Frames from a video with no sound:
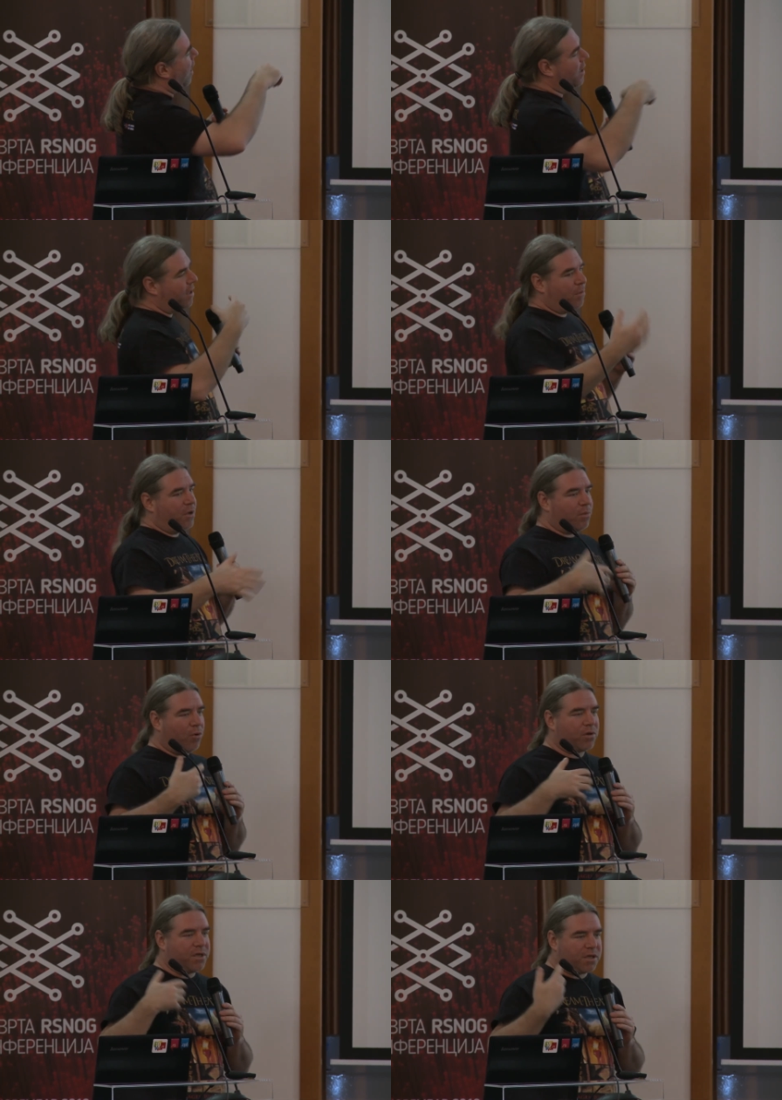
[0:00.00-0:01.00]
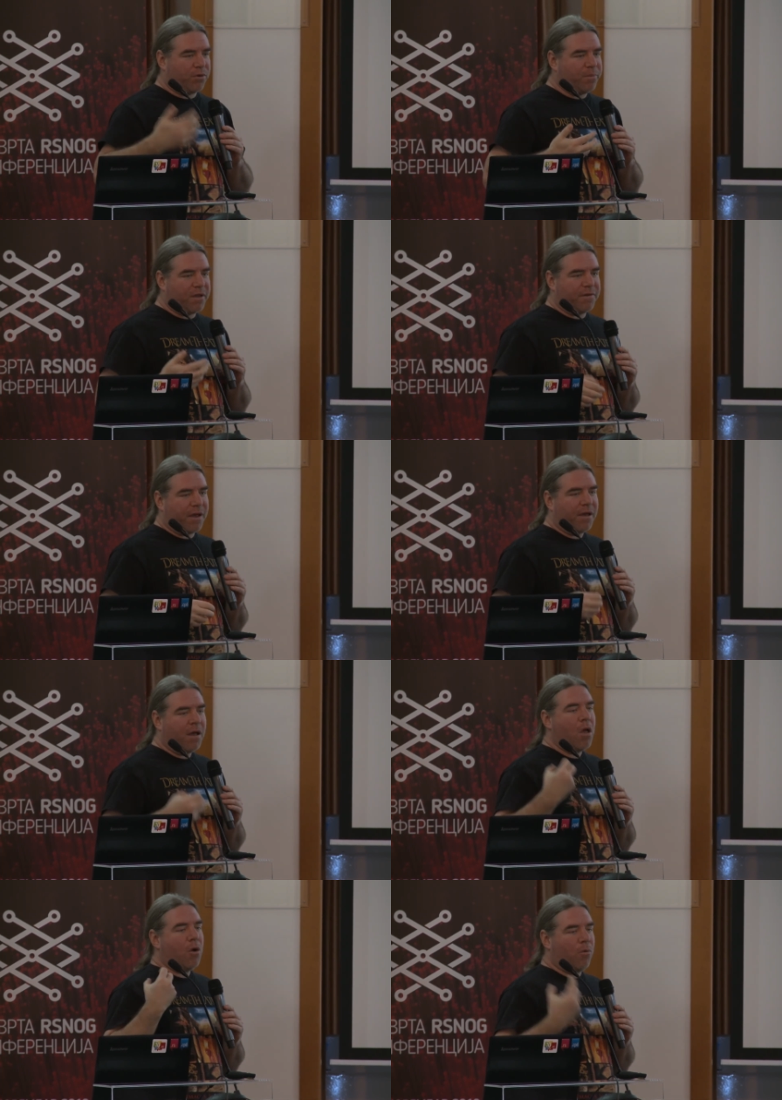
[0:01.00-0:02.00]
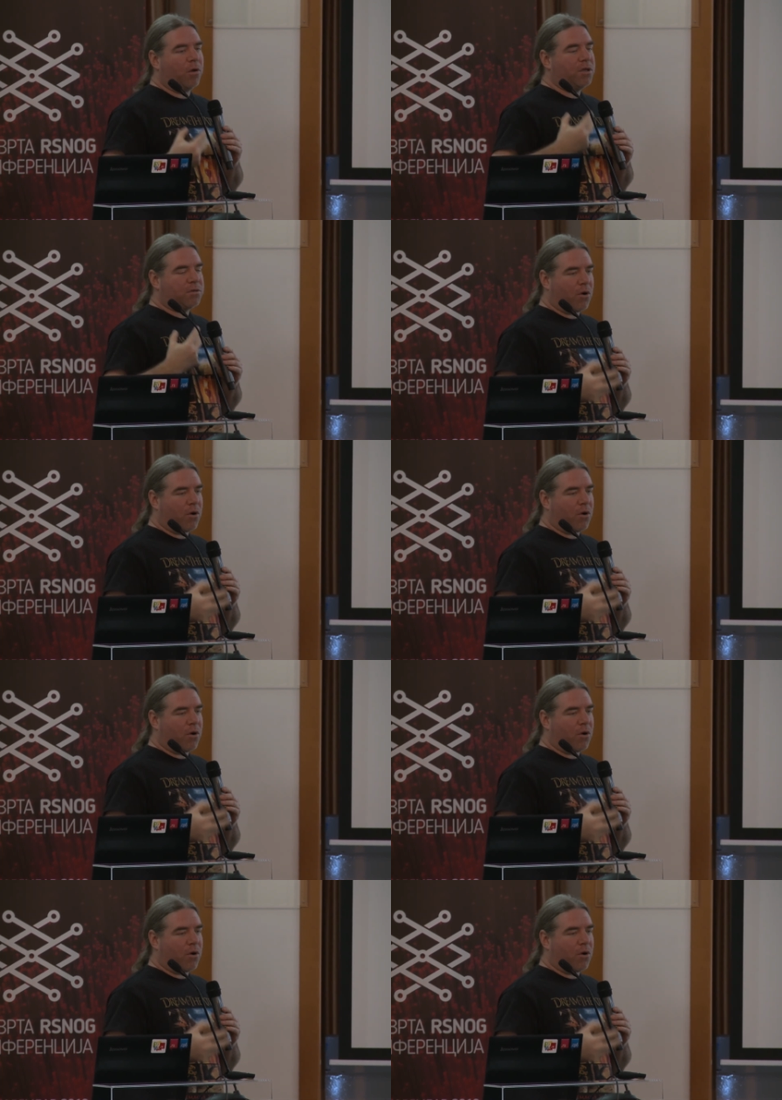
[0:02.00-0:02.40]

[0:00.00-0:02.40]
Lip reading: a little bit more descriptively what is